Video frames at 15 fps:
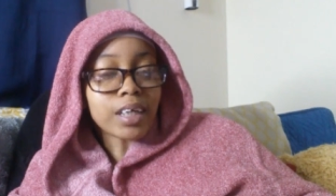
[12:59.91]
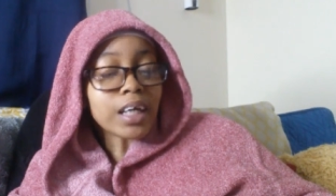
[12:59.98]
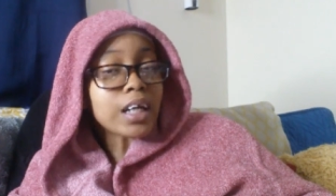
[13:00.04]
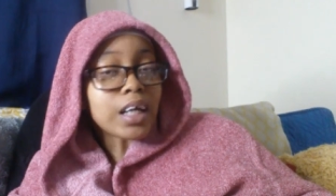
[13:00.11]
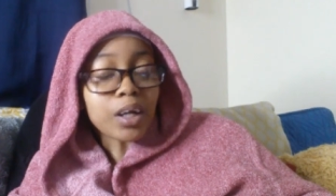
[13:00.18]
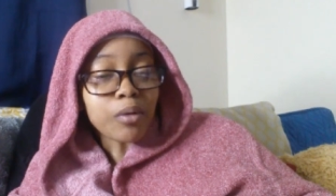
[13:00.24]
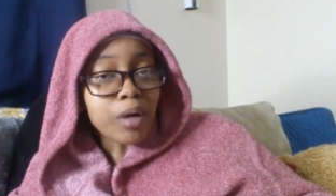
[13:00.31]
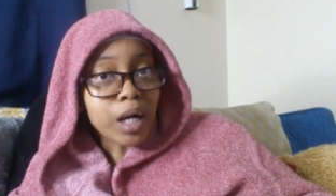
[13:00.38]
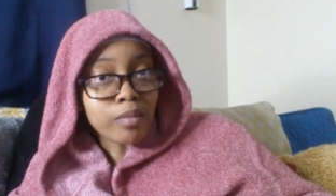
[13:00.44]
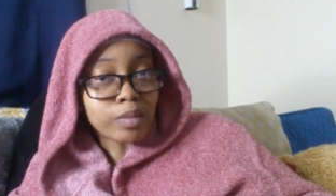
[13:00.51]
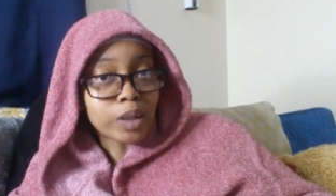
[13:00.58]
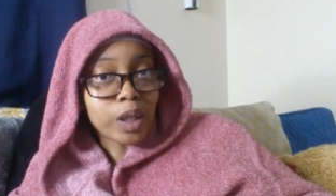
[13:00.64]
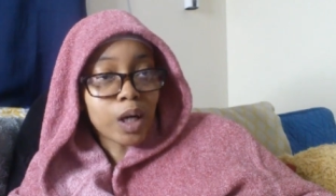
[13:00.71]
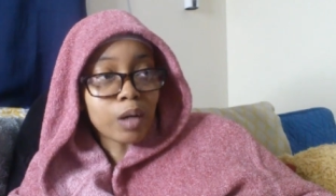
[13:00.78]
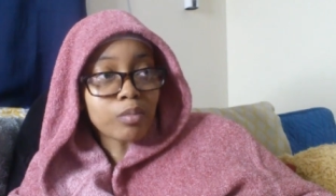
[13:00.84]
And I don't have
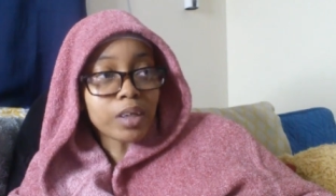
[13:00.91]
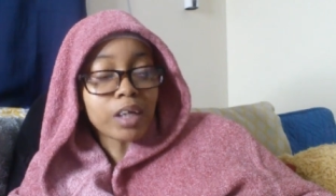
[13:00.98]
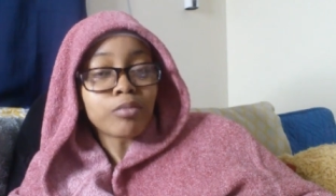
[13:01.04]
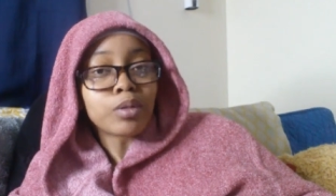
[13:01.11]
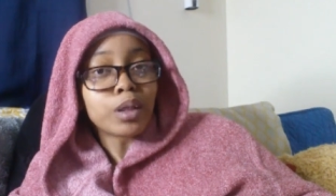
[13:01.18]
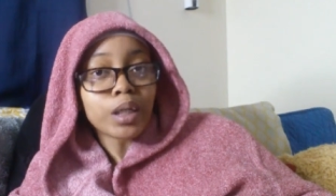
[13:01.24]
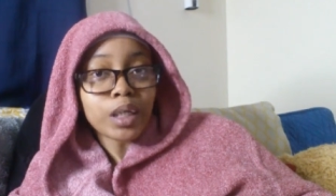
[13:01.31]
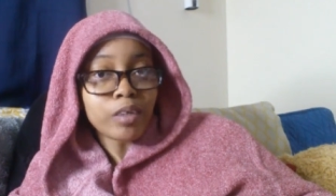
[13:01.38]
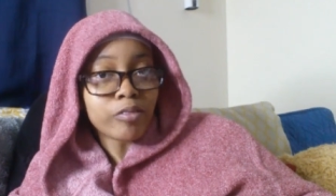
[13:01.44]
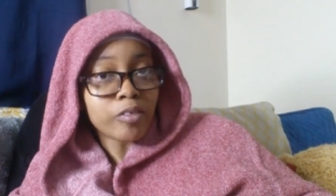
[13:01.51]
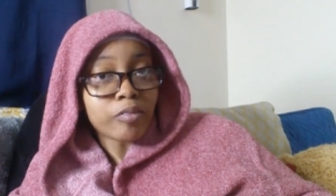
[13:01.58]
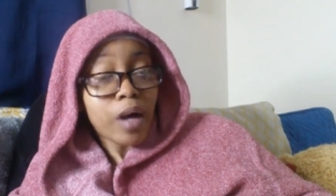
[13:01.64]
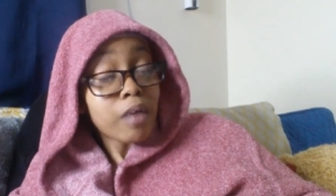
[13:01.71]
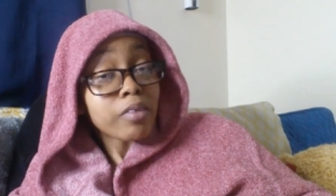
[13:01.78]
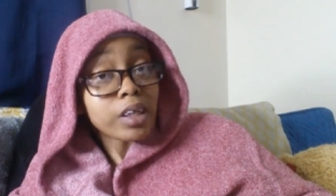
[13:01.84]
a job, and I've been looking
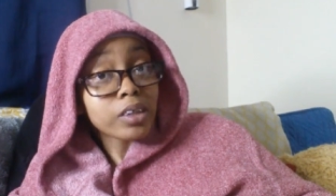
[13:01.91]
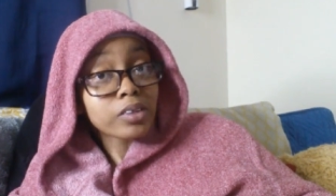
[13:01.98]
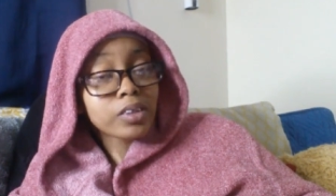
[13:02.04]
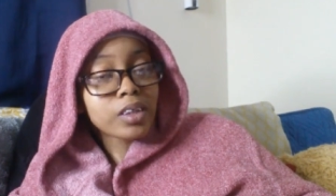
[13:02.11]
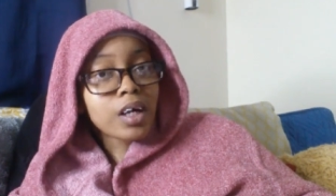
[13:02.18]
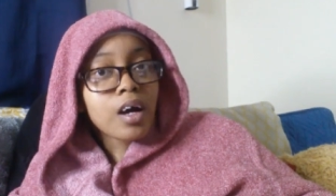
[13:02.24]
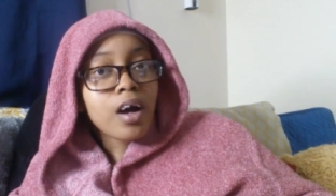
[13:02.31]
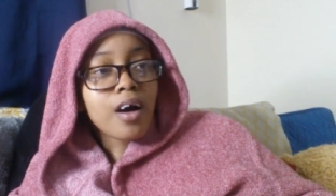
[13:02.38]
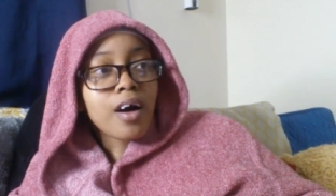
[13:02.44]
for five years.